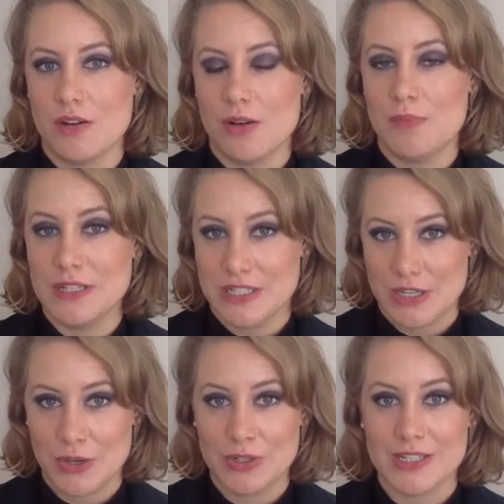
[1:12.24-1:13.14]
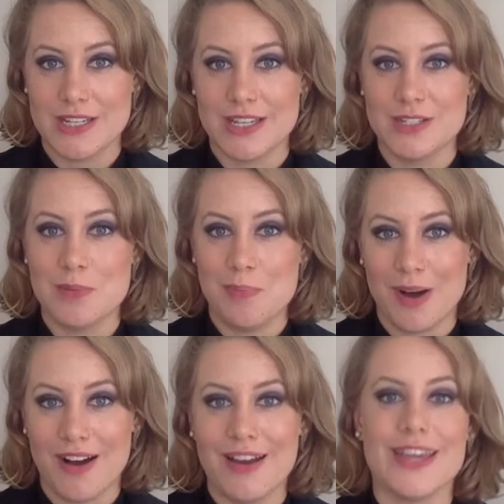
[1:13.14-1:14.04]
opportunity to
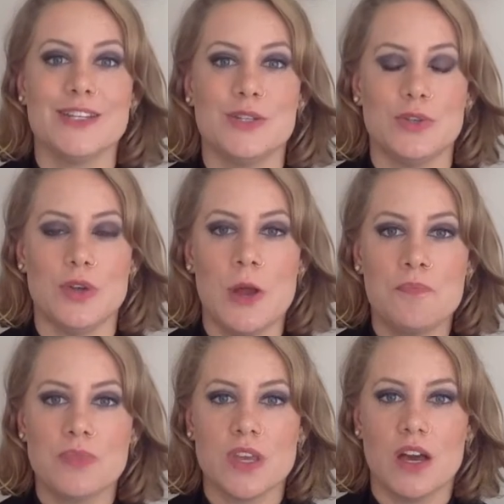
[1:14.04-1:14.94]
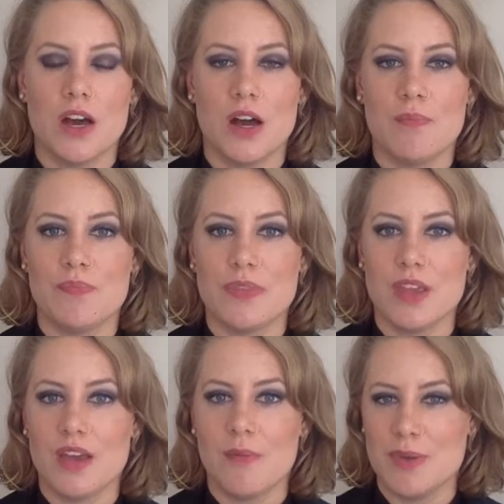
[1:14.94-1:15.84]
buy and to
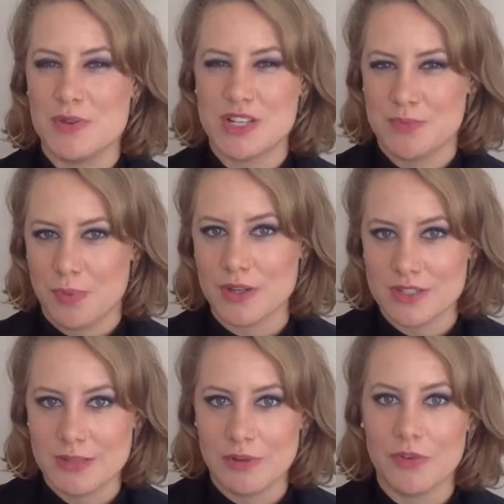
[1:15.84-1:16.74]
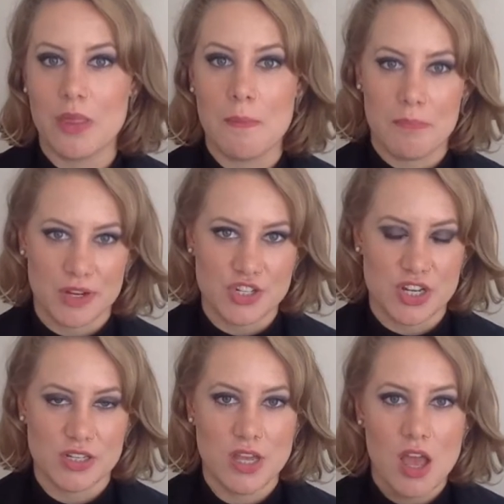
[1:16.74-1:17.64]
be responsible for the
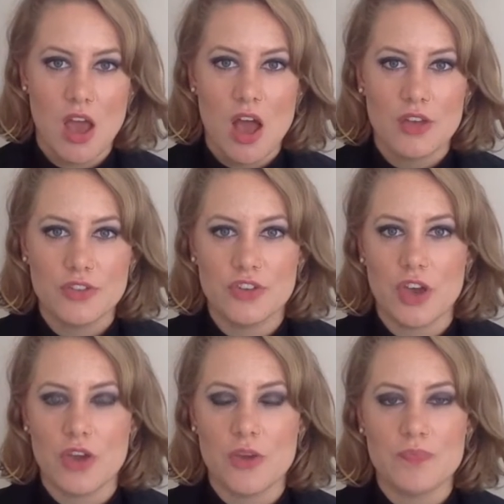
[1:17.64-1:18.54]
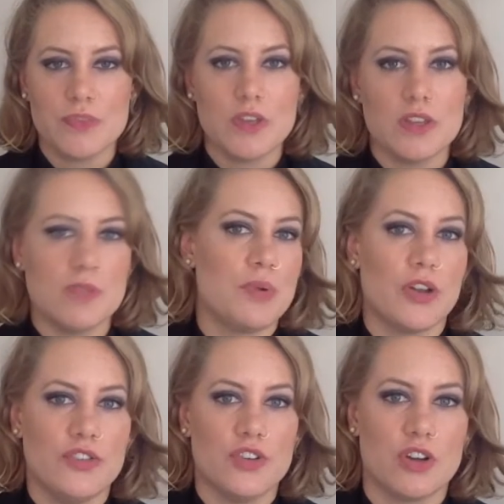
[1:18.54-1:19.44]
budget. So the
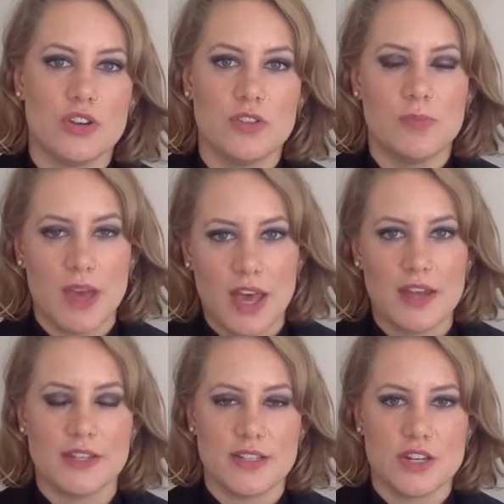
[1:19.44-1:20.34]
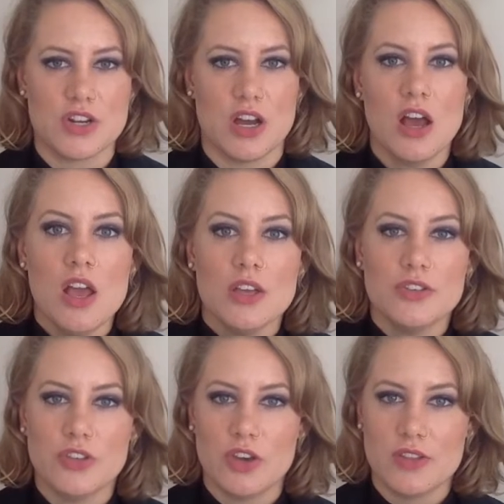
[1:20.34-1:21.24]
budget you're going to spend, etc.
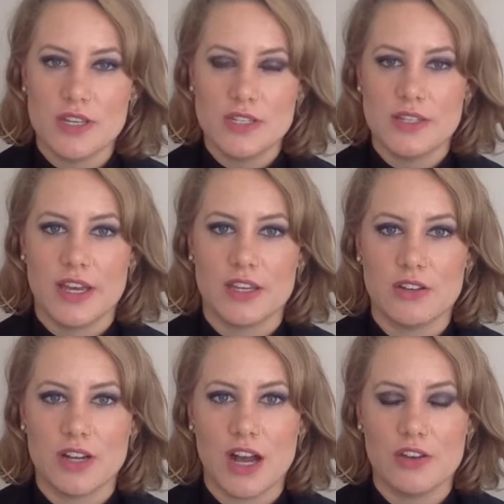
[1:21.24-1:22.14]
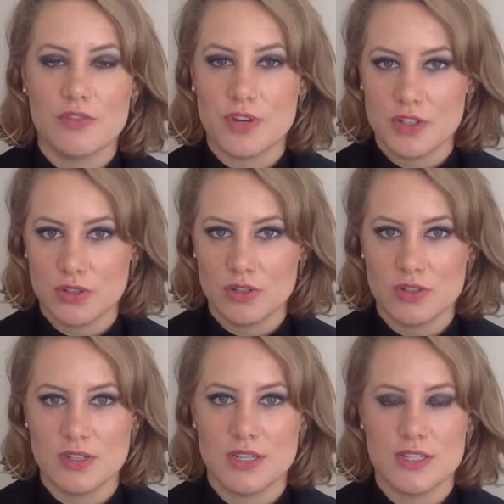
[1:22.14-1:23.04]
So this is like your kind of
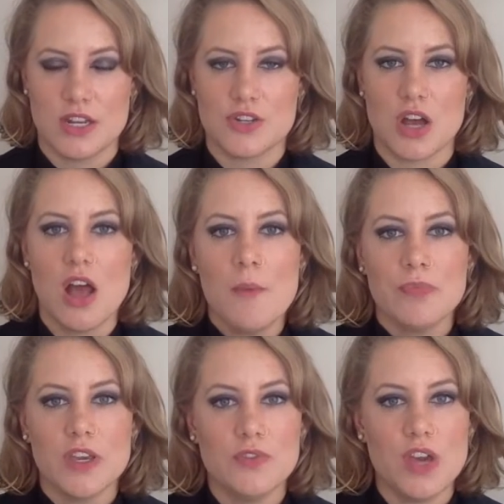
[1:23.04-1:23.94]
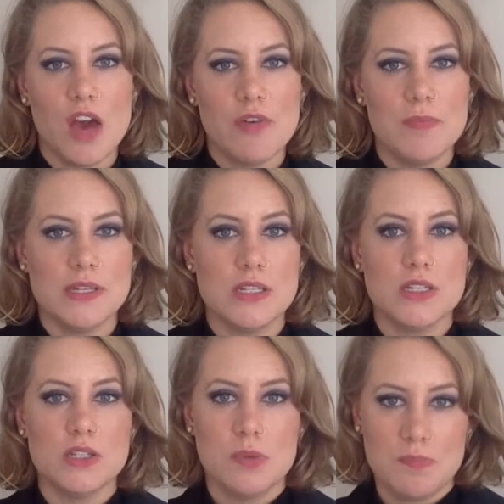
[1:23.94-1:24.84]
resources, etc. If you have a business
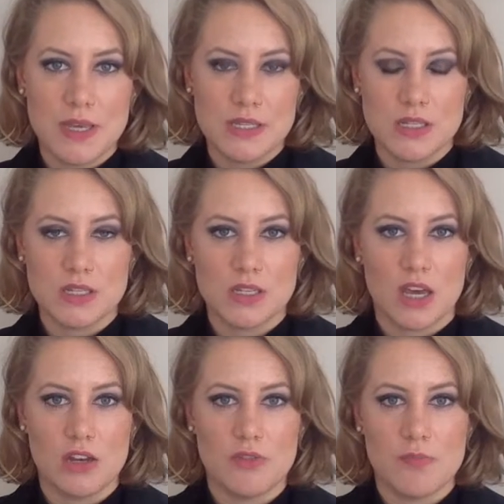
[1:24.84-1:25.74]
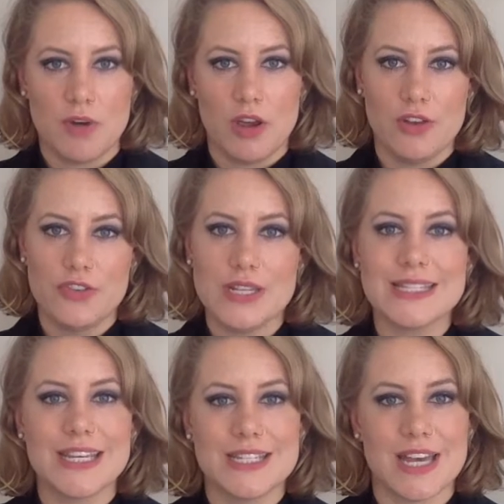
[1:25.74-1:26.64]
to business kind of approach, it's
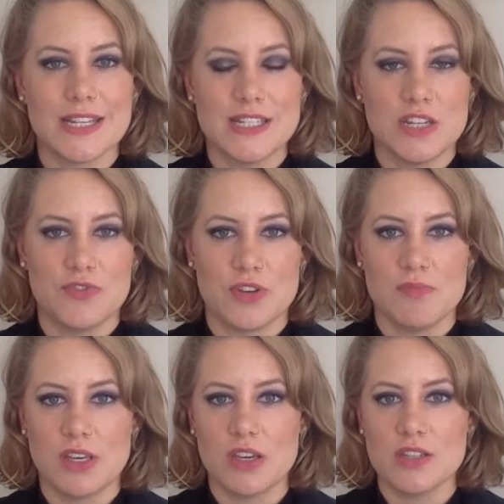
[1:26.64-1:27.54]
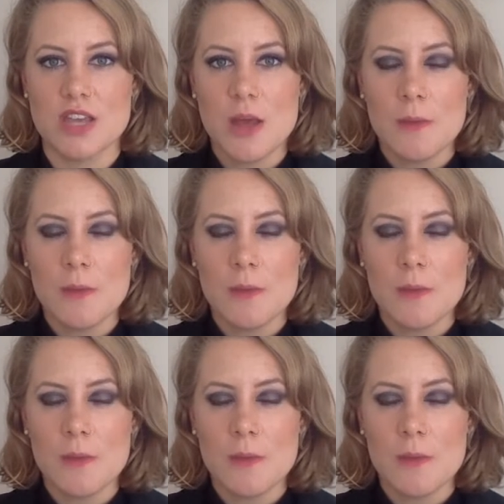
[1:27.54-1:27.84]
slightly different because